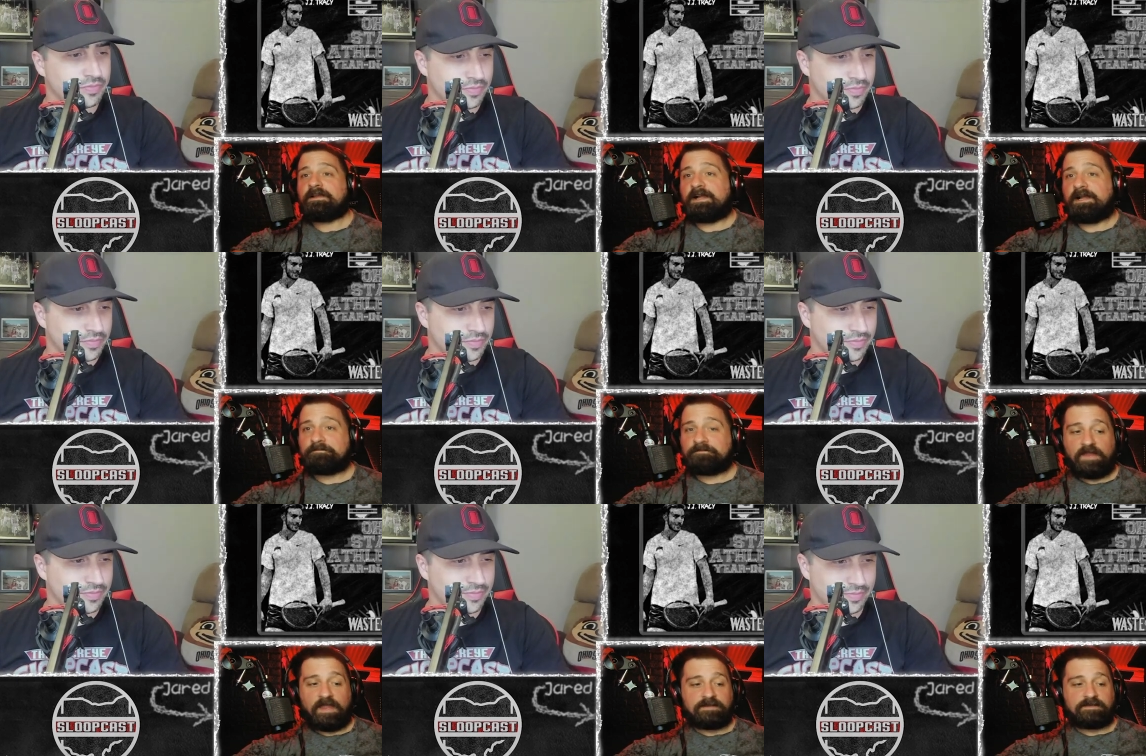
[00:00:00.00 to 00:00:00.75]

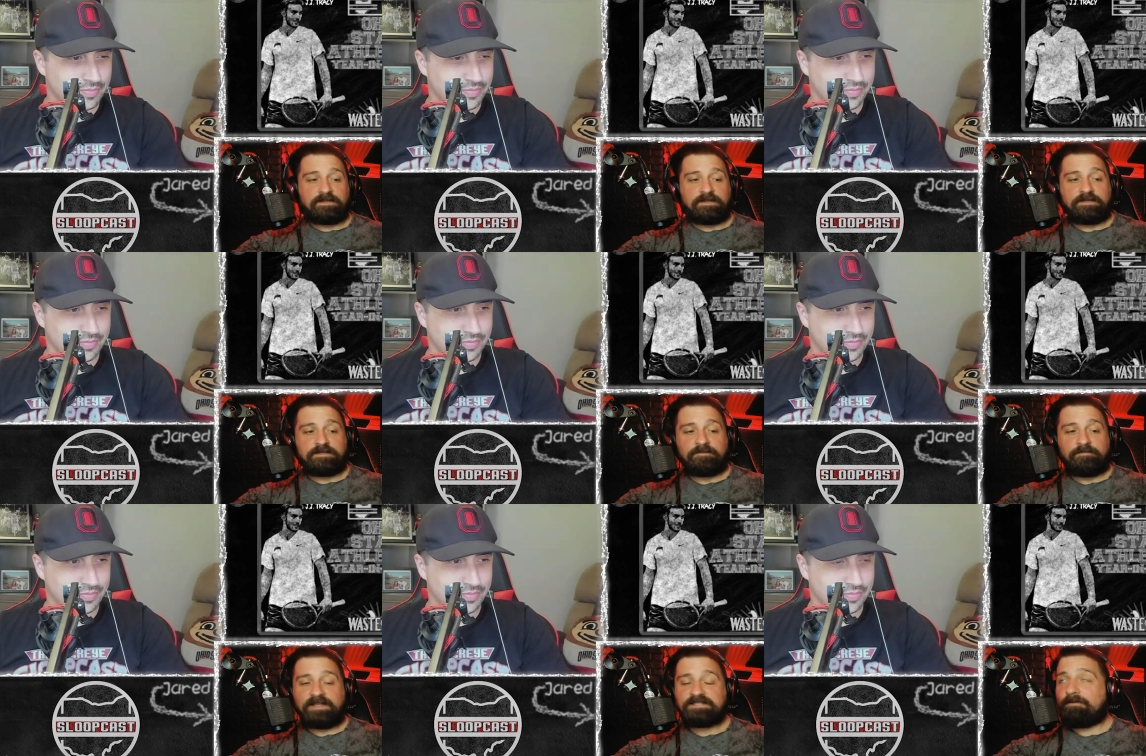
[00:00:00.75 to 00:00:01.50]
Speaker 1: And
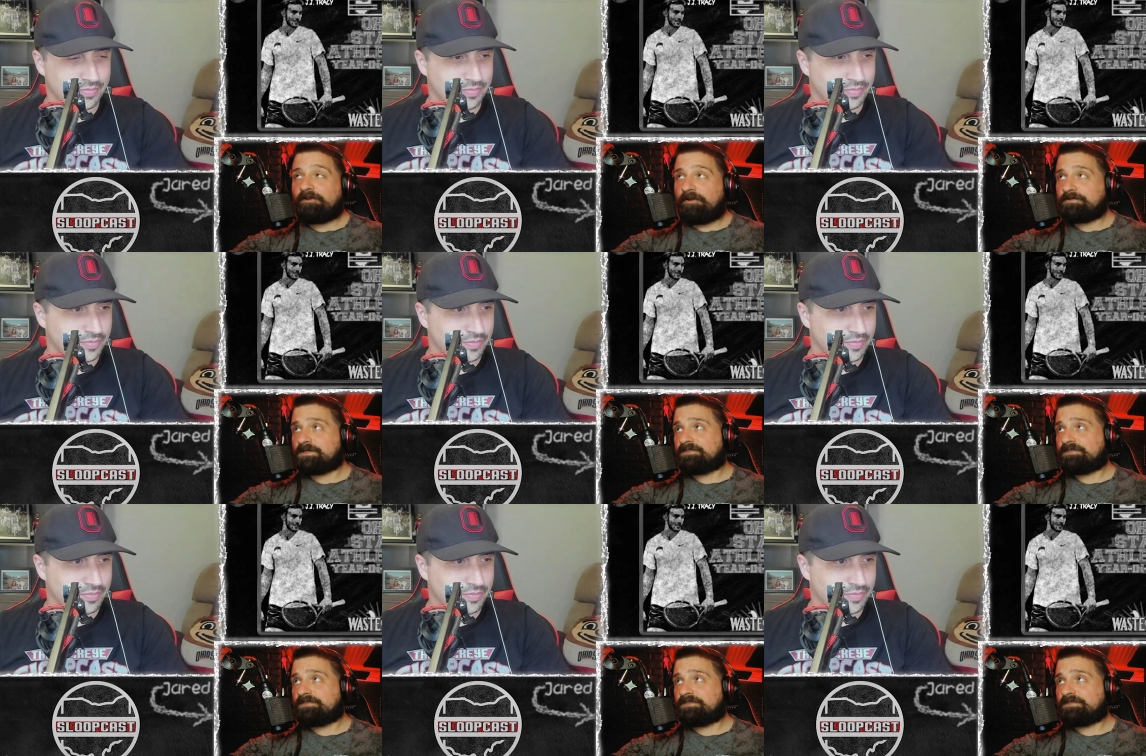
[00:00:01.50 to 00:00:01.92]
the basketball coach